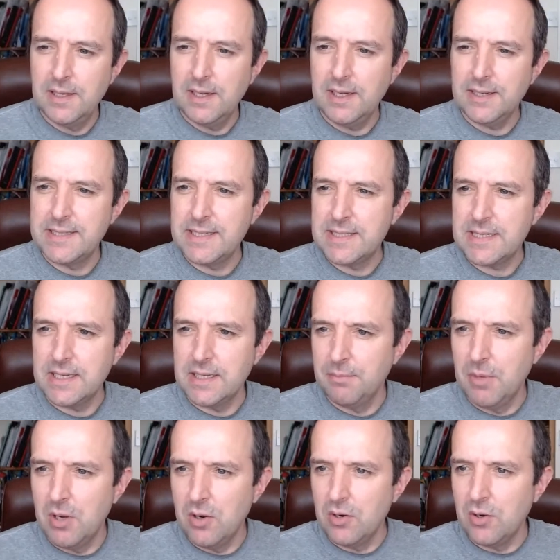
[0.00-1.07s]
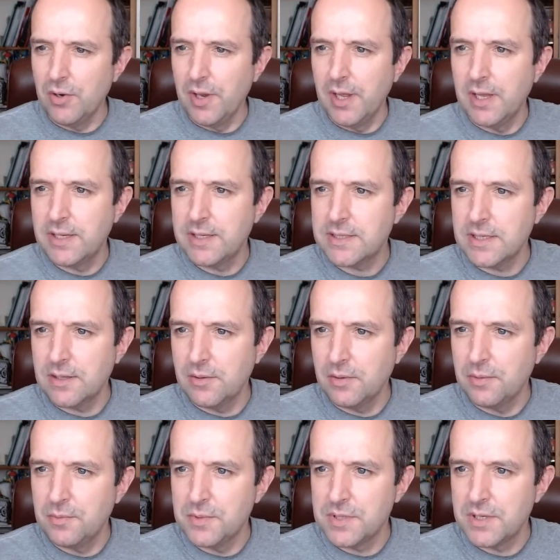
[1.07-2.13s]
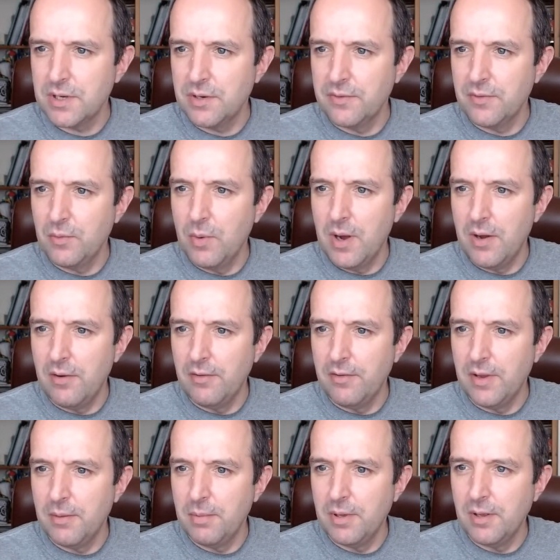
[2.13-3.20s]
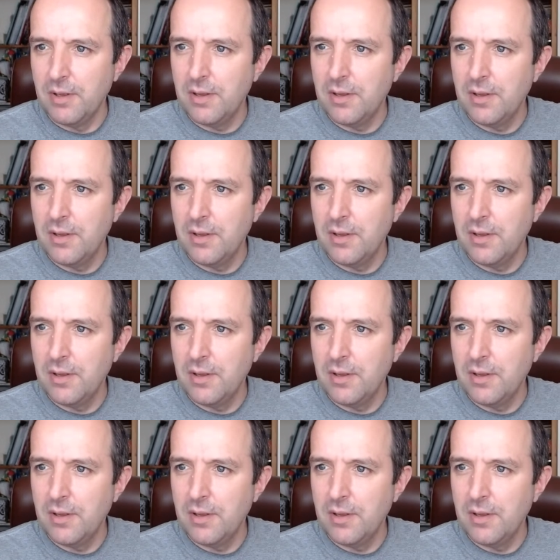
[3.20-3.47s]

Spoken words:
I did see the mark on it, so I was kind of aware of it, but